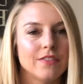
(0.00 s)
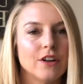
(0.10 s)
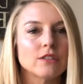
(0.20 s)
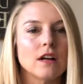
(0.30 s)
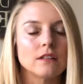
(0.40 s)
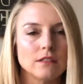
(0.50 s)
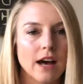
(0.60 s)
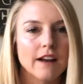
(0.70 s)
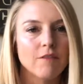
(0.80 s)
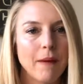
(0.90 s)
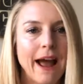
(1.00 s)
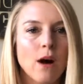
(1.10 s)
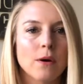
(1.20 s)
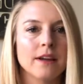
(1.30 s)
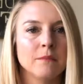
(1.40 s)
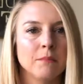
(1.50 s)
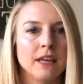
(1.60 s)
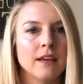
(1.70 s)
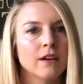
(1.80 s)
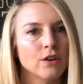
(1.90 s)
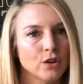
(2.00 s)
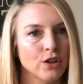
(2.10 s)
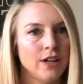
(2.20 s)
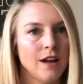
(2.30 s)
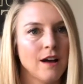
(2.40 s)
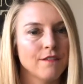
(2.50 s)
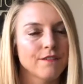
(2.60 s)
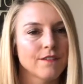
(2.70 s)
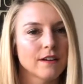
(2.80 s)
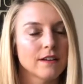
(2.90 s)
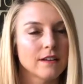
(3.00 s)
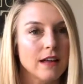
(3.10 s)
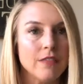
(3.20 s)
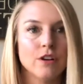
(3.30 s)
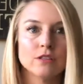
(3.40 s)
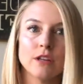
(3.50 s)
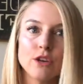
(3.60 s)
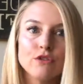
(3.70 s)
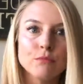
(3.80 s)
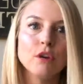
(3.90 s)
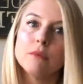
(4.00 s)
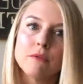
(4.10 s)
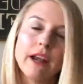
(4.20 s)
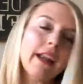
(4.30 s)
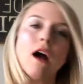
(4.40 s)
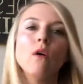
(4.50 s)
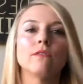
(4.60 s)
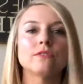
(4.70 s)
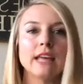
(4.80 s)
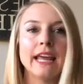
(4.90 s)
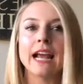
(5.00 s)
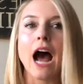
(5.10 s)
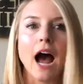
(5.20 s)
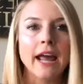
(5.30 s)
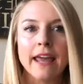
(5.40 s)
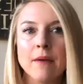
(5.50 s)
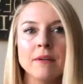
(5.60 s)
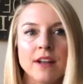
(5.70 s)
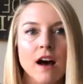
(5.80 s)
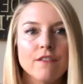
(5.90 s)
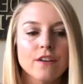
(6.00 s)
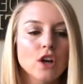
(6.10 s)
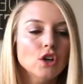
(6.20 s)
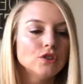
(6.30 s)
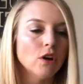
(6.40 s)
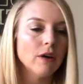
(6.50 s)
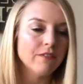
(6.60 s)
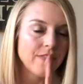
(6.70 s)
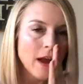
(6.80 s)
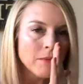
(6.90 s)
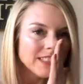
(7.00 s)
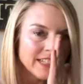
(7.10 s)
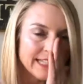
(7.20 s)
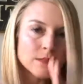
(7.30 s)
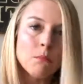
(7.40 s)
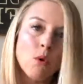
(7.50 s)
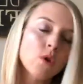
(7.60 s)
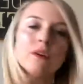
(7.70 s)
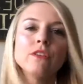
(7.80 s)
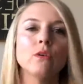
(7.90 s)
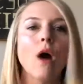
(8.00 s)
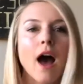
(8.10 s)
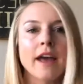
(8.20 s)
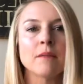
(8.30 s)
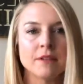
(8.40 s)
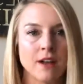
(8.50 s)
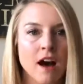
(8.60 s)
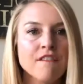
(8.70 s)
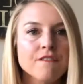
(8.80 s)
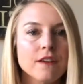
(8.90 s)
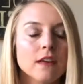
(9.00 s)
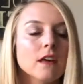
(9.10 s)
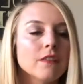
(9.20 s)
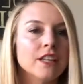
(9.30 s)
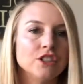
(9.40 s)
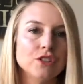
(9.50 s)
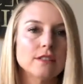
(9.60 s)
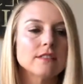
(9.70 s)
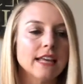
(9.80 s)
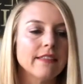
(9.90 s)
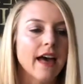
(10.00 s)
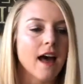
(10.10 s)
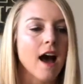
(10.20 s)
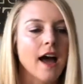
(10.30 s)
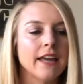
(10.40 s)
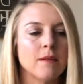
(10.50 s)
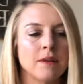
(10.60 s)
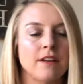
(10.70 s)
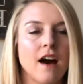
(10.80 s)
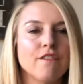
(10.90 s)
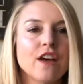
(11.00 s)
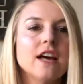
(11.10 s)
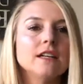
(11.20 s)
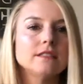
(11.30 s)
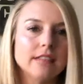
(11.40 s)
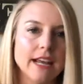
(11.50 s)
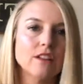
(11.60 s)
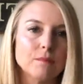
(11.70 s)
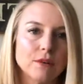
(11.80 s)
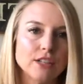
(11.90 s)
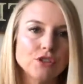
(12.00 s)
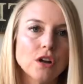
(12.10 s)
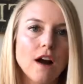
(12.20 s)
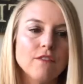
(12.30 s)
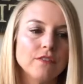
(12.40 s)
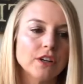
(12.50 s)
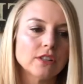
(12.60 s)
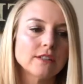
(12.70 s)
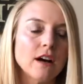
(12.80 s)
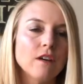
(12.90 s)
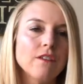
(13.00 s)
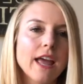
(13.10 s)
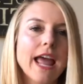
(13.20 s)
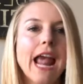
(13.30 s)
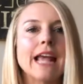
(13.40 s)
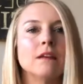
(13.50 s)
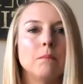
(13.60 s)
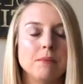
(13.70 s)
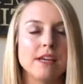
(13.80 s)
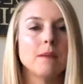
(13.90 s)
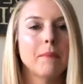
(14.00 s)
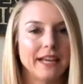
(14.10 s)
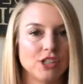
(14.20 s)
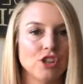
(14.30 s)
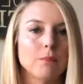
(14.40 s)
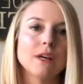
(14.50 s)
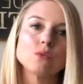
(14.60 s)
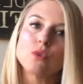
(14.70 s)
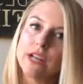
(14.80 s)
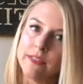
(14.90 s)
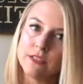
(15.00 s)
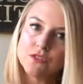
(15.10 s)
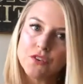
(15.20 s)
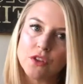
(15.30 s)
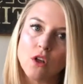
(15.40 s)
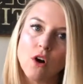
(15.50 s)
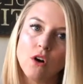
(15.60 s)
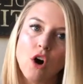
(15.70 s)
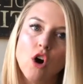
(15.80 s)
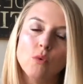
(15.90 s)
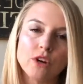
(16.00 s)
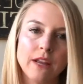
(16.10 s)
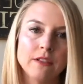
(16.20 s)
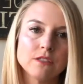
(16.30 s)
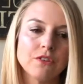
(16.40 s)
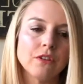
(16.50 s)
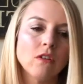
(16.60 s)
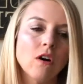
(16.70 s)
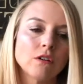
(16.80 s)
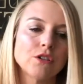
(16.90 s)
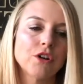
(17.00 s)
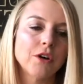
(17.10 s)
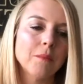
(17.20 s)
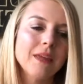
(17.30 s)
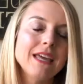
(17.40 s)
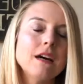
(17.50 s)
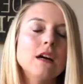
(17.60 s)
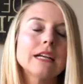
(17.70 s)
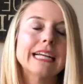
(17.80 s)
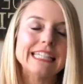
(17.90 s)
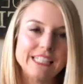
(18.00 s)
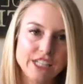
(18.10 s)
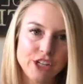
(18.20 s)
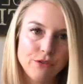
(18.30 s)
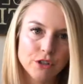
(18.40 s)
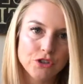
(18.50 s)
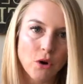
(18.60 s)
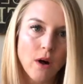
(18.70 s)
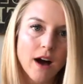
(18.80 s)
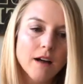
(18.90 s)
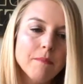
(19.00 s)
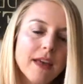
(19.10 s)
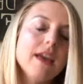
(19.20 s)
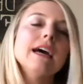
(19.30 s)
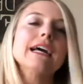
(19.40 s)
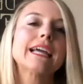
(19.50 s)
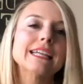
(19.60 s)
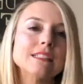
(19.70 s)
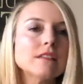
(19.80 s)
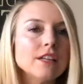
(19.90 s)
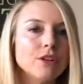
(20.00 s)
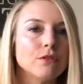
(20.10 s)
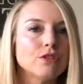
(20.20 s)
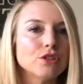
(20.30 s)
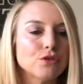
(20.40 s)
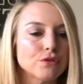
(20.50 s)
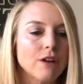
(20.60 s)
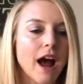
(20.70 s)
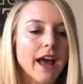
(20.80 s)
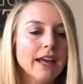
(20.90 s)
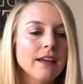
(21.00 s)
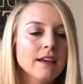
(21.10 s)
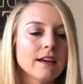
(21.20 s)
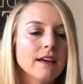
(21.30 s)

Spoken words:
There's a lot of power in being good enough. And there's a huge movement right now of saying, I am enough. So if that resonates more with you, I am enough, then just say that, I am enough. Take the pressure off of yourself and be patient, because we're in this for the long haul. We're in this for the long term. Continue to show up, continue to try,